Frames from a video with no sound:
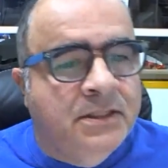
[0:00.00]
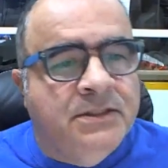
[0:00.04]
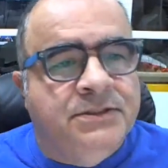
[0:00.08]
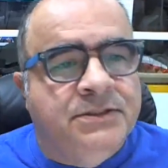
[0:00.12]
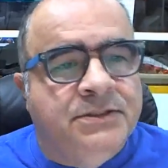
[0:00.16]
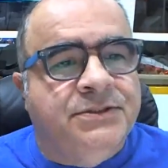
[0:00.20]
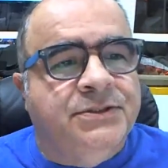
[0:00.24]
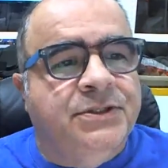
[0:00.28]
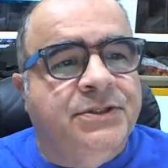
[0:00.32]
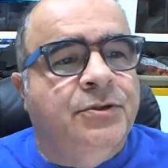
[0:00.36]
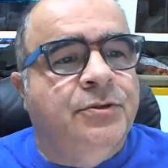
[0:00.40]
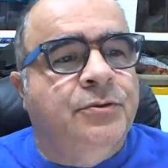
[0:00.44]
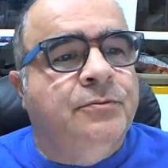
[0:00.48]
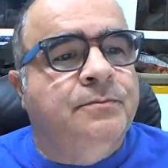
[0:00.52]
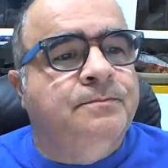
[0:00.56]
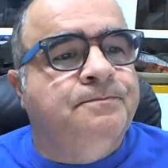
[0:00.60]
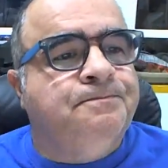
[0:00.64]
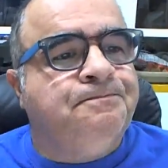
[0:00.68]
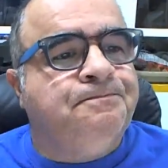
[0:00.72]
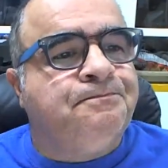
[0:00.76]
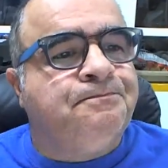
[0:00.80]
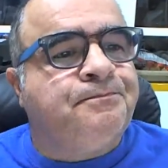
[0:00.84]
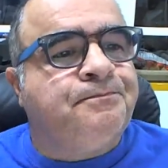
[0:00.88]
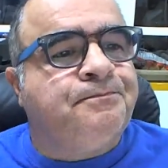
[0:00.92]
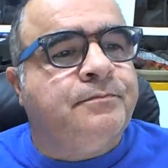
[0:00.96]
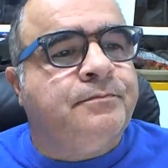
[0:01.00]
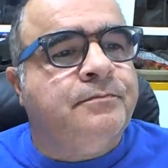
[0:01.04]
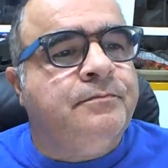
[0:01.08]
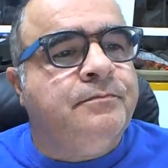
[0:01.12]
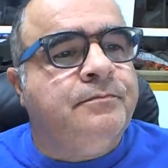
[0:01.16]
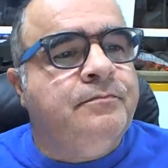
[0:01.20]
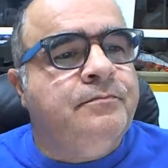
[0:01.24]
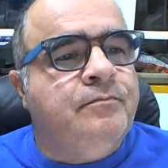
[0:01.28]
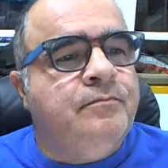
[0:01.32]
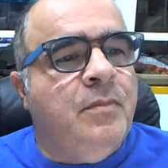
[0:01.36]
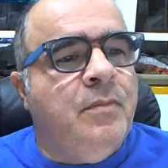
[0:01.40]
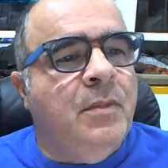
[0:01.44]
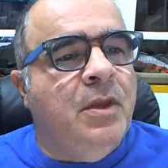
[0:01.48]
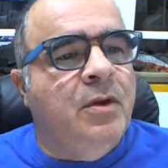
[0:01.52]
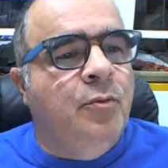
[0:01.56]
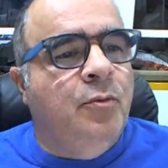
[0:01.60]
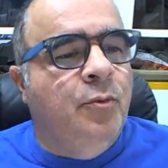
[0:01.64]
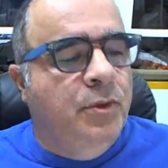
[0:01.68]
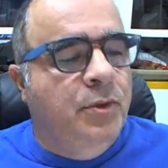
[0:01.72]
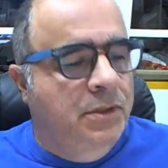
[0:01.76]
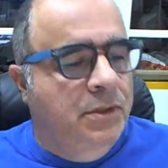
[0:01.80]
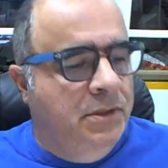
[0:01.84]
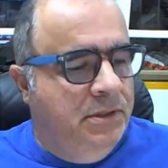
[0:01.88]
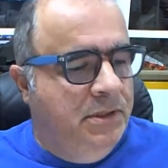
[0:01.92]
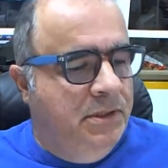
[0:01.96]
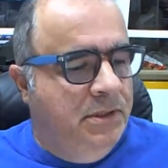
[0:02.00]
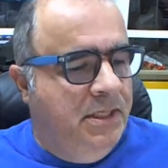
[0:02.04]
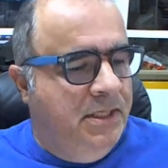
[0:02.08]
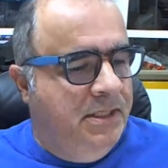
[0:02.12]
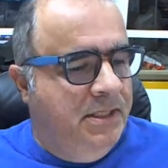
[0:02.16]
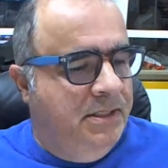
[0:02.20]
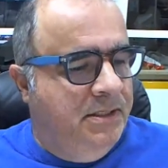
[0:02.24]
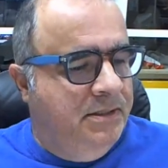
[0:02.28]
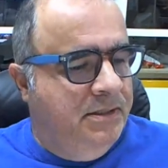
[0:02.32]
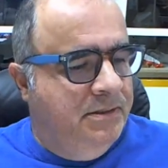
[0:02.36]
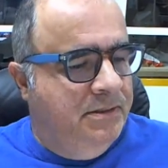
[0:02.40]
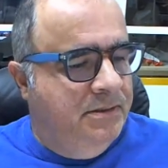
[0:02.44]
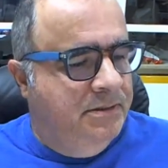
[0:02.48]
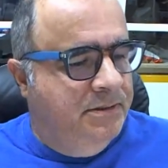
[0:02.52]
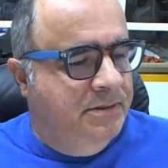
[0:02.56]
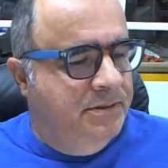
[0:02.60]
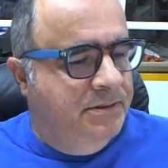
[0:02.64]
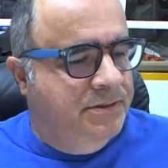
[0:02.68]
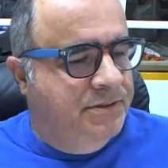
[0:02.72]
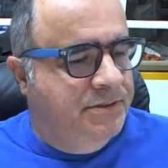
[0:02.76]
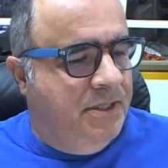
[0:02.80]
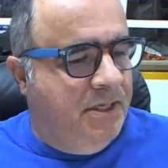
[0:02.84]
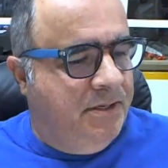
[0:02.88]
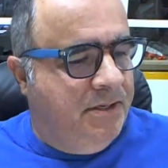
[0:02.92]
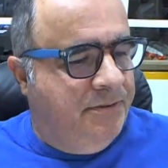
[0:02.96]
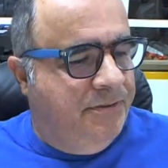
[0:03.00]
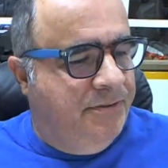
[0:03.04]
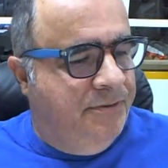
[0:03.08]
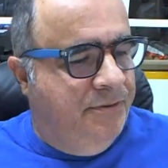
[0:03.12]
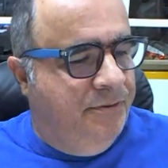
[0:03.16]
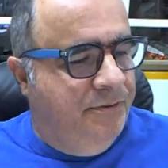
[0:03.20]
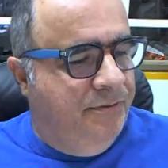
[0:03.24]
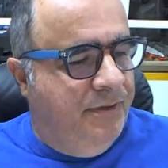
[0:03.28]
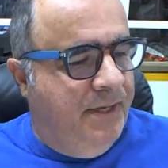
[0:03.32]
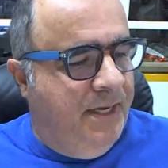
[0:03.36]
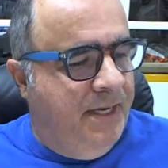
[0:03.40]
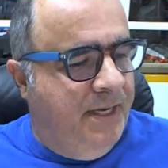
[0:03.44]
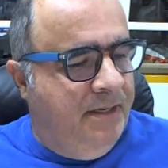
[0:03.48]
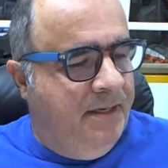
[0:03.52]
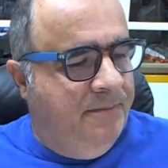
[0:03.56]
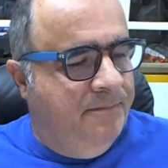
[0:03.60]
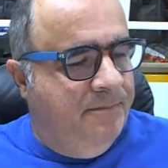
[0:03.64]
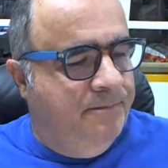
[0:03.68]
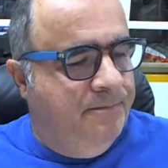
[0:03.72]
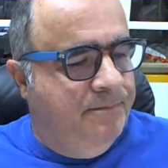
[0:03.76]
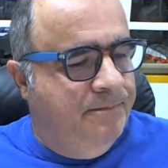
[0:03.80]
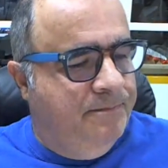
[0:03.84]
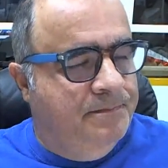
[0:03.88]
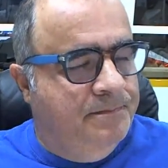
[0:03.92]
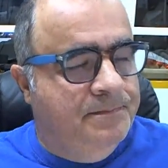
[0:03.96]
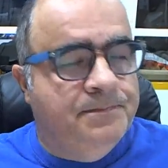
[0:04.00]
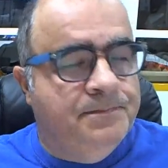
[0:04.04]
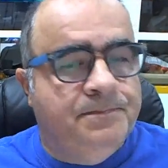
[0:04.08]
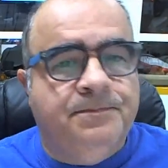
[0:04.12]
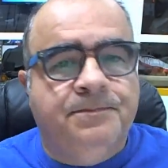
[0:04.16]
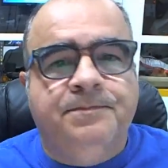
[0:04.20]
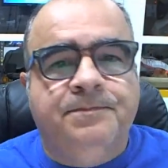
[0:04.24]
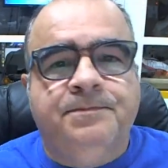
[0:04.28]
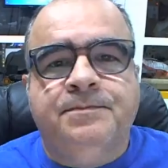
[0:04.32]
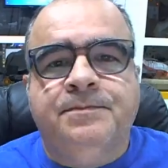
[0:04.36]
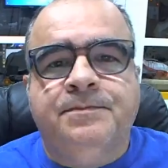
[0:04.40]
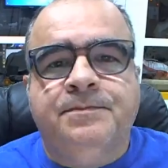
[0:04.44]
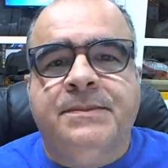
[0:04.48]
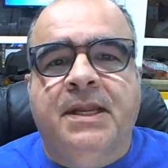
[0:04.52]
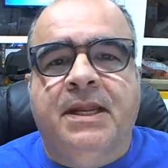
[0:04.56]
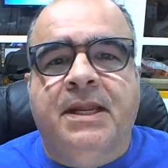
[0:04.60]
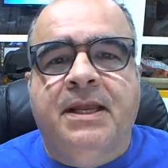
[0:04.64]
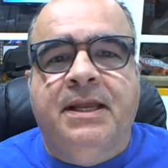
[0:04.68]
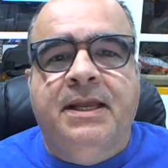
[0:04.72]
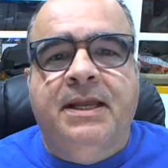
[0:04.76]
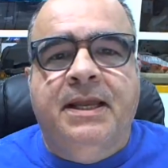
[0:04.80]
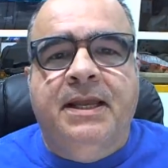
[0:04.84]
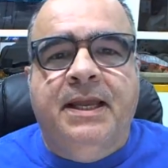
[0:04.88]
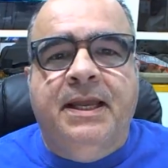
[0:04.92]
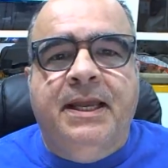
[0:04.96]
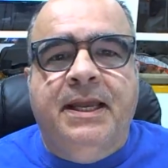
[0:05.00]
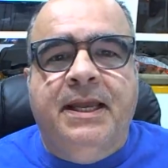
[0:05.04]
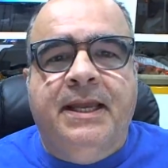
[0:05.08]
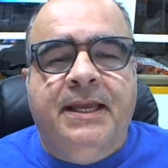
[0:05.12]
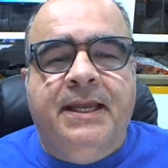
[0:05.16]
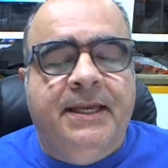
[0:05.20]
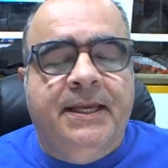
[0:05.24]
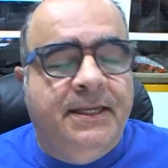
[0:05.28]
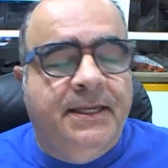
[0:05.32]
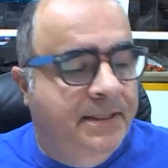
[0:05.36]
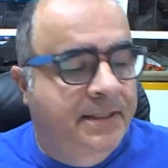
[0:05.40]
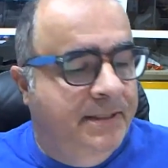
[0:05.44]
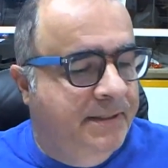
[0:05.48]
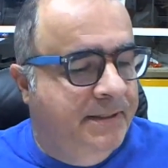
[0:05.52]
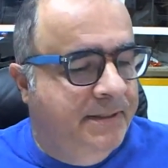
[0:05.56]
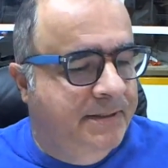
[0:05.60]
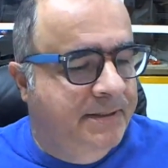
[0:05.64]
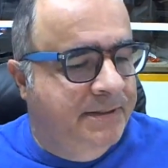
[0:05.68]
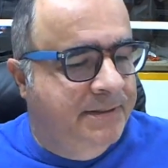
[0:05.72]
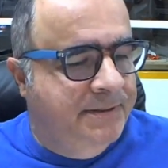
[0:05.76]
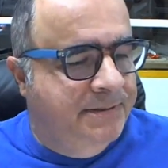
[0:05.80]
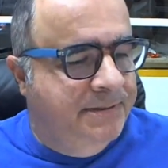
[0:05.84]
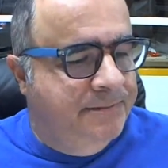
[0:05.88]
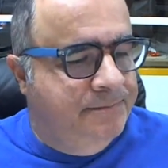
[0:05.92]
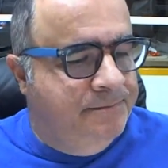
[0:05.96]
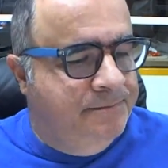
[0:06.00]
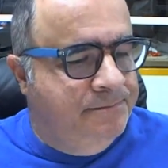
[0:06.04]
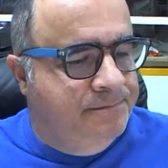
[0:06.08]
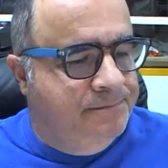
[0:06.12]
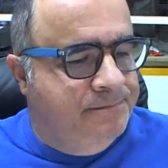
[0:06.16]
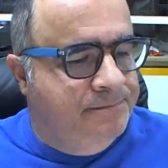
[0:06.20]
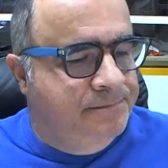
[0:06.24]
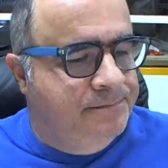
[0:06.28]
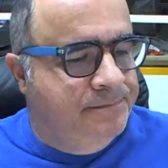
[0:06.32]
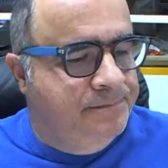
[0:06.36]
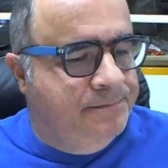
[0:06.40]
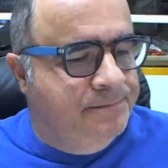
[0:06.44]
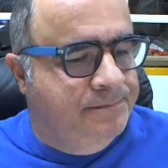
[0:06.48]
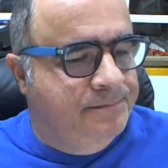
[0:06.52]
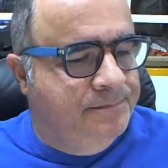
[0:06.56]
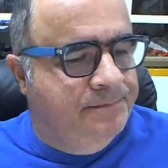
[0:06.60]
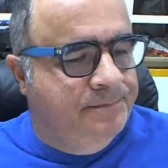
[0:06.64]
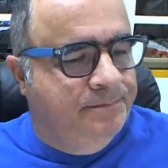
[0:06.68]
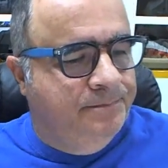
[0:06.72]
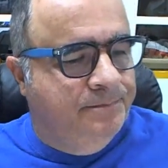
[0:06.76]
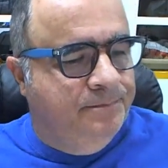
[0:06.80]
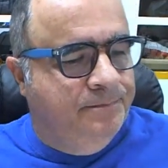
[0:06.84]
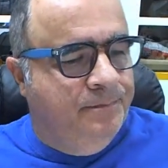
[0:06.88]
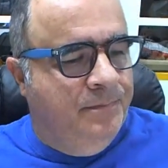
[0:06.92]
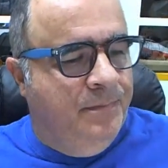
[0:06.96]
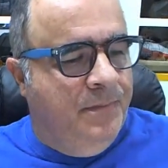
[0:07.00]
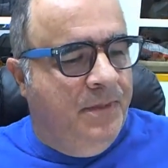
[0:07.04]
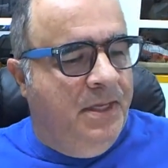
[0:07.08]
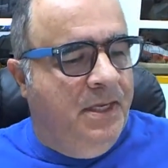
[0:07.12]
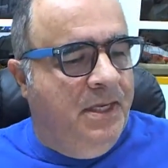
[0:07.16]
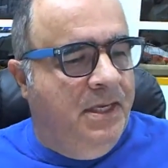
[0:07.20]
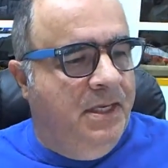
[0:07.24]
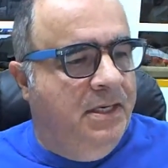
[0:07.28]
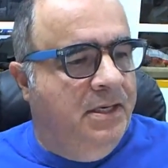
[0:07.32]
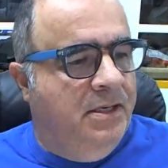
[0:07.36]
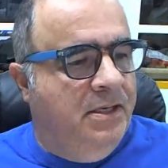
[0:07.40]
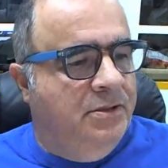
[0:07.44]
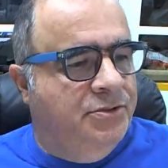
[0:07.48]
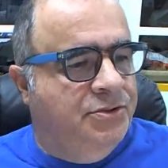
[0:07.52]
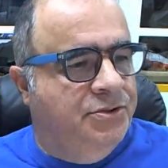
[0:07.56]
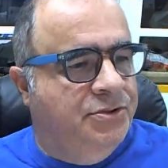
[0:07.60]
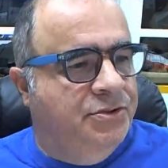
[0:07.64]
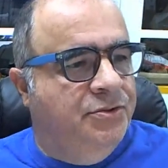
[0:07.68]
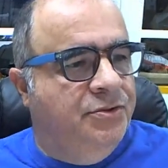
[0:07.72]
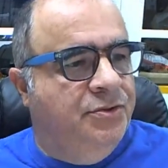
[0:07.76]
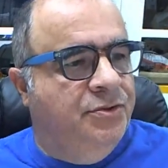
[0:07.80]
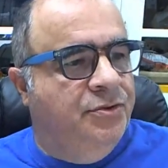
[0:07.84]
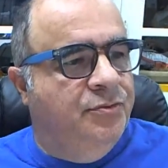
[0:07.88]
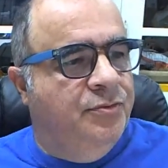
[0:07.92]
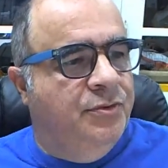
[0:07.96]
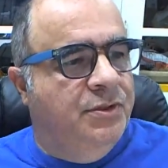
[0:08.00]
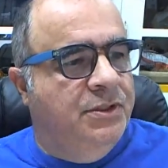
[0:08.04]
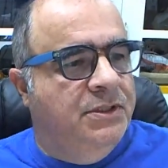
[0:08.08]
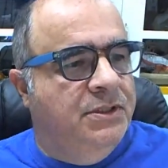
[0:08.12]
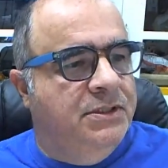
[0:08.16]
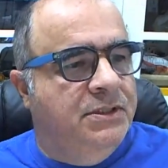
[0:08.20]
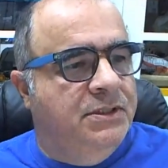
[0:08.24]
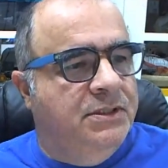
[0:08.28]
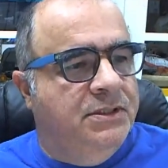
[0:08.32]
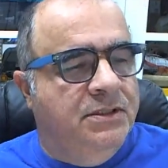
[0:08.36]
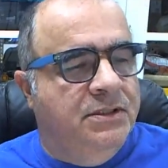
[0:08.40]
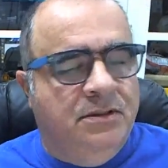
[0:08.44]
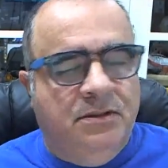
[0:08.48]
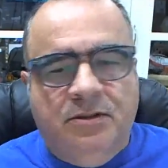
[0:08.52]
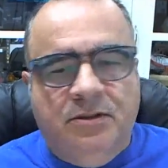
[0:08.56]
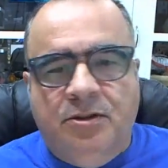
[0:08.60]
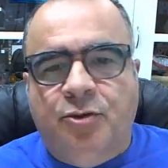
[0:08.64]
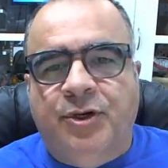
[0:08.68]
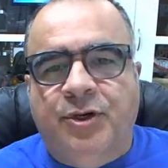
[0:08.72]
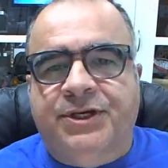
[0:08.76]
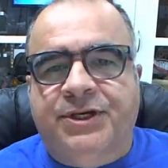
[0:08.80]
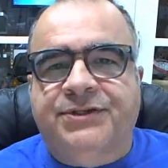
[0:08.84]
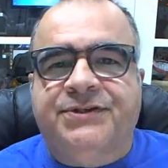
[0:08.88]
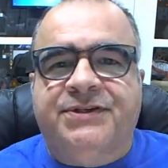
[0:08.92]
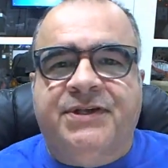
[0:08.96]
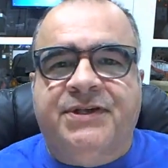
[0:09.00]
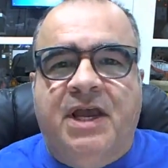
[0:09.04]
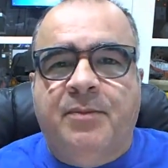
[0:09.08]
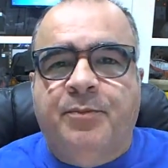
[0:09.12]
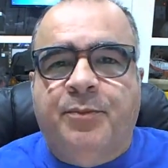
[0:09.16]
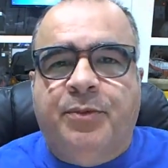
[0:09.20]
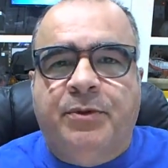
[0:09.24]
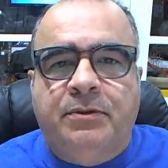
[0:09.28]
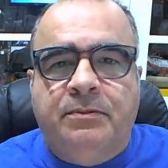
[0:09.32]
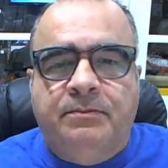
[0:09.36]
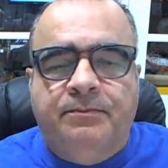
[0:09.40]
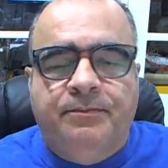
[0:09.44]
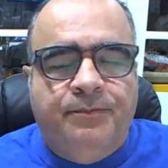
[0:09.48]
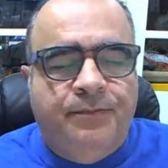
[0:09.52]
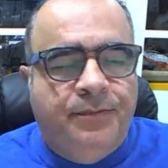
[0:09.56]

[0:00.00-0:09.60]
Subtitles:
So we'll talk through that, and I'll show you a quick sample.